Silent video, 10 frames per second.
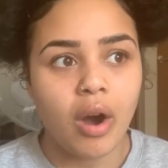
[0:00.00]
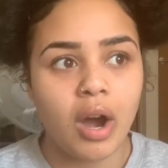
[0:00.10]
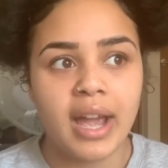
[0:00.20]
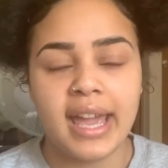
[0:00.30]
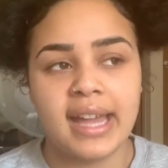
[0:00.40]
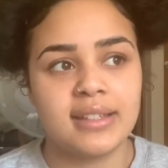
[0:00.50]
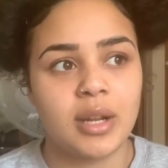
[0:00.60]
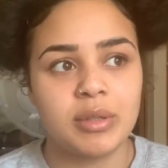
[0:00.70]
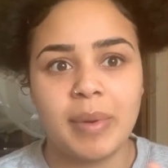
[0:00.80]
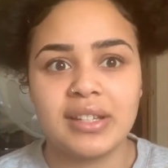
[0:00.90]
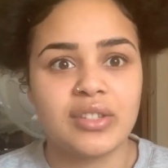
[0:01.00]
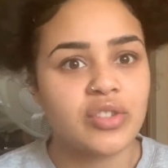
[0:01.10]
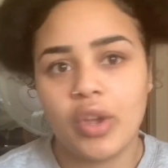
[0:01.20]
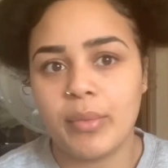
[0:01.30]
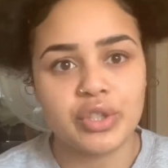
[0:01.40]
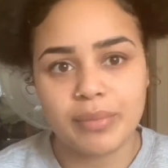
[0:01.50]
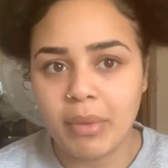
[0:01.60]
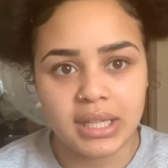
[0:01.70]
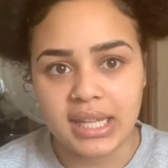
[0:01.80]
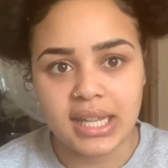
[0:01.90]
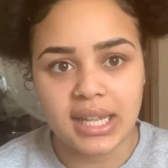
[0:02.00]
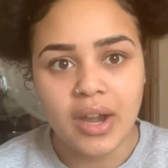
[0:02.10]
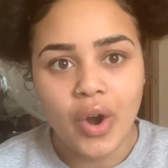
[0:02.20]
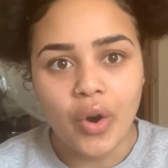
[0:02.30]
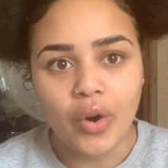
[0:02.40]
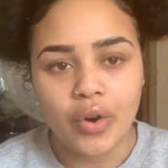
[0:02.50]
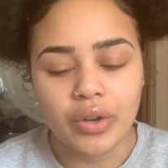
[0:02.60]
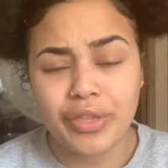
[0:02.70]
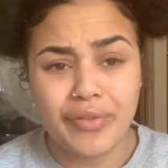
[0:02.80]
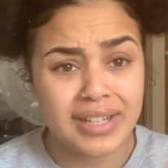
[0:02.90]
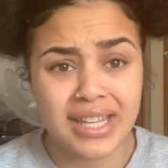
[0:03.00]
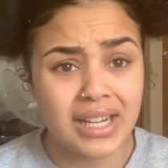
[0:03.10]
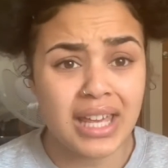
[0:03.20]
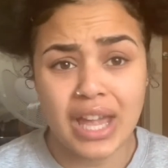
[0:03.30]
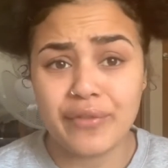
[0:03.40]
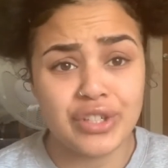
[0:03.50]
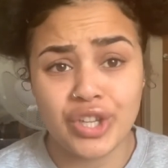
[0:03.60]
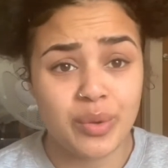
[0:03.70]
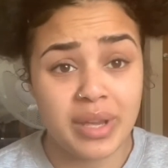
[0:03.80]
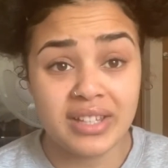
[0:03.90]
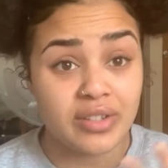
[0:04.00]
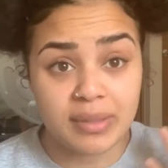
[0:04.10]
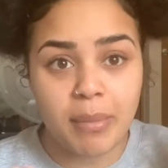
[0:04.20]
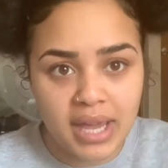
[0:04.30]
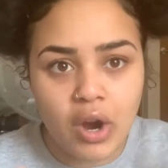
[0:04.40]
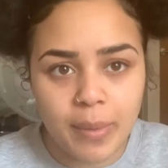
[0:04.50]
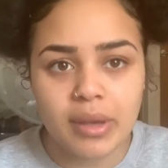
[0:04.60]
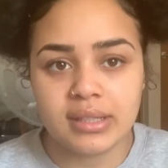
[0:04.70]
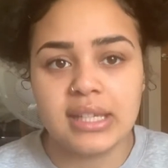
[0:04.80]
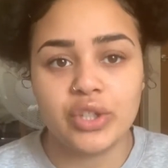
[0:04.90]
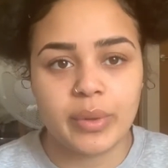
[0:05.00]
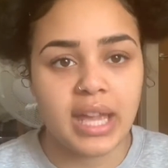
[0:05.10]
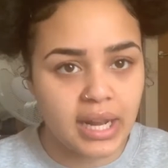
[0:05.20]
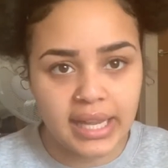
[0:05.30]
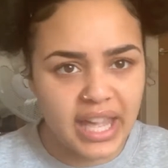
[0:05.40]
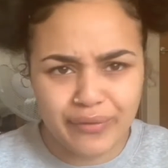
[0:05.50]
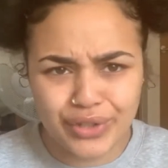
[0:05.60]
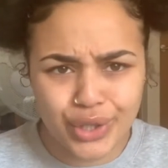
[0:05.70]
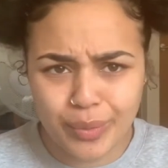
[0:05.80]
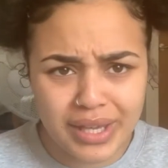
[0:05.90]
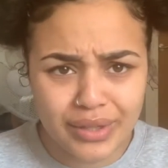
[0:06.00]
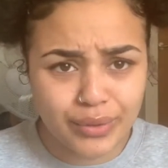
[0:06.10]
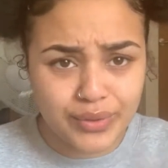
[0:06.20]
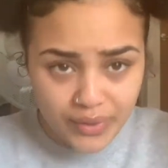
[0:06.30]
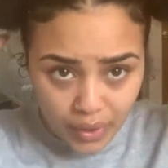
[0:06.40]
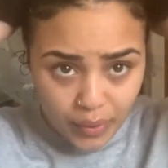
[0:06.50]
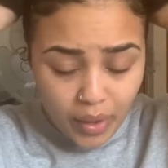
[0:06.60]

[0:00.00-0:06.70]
I ended up spending so much money on threading like every 2 weeks because my eyebrows need doing it like every 2 weeks or so.